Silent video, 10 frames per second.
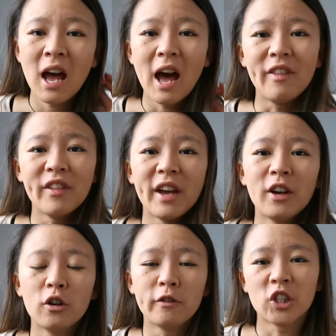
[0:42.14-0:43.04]
and then
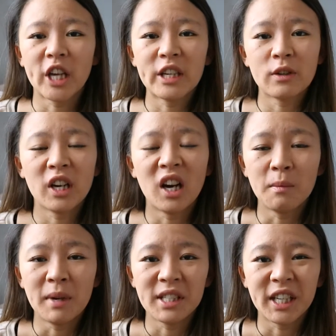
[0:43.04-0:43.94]
over January I
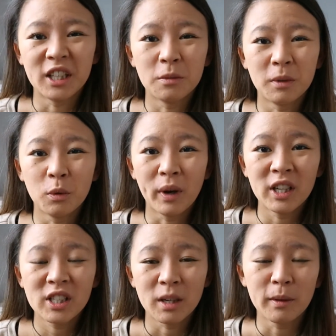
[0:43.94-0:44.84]
maintained my
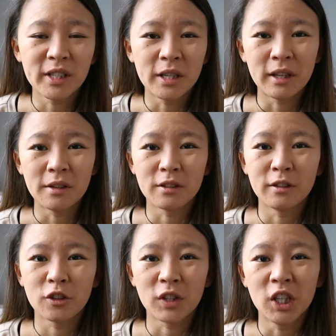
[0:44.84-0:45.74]
weight at about
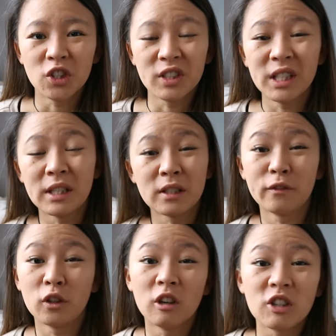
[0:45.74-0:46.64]
2,300
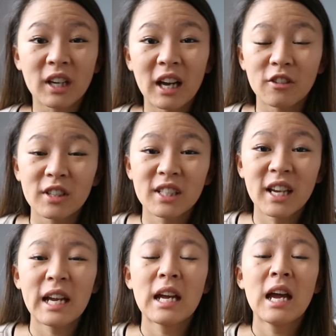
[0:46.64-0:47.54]
2,400 calories a
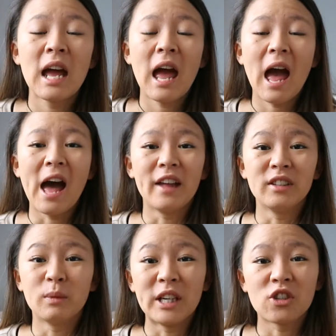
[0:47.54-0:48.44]
day
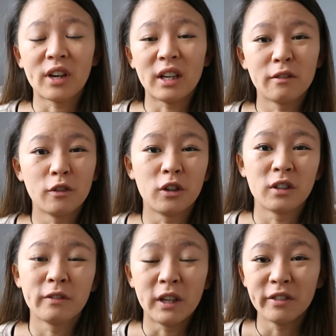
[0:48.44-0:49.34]
and weight training 4
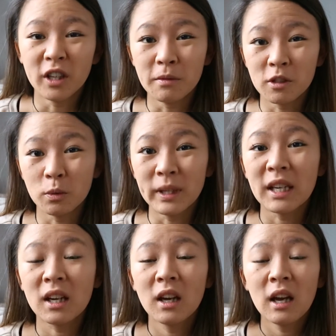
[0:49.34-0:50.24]
to 5 times a
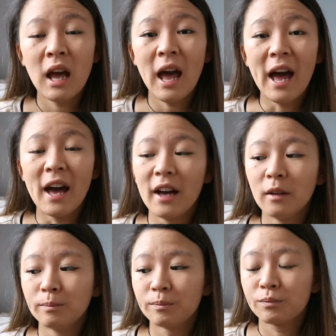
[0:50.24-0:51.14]
week.
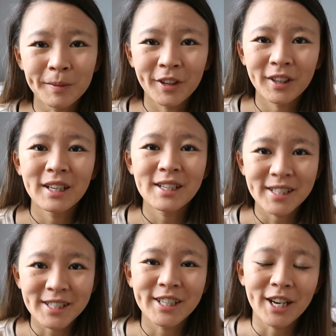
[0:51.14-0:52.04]
I'm currently
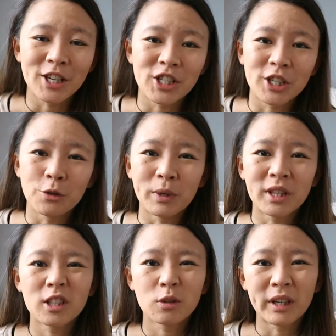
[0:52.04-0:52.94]
60 kg
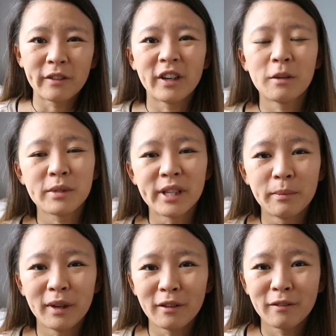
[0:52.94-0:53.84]
with
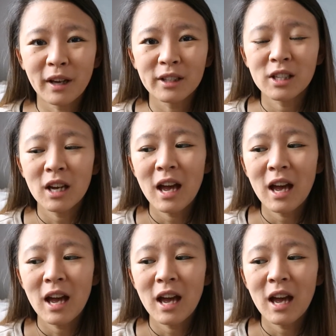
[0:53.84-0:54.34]
25% body fat.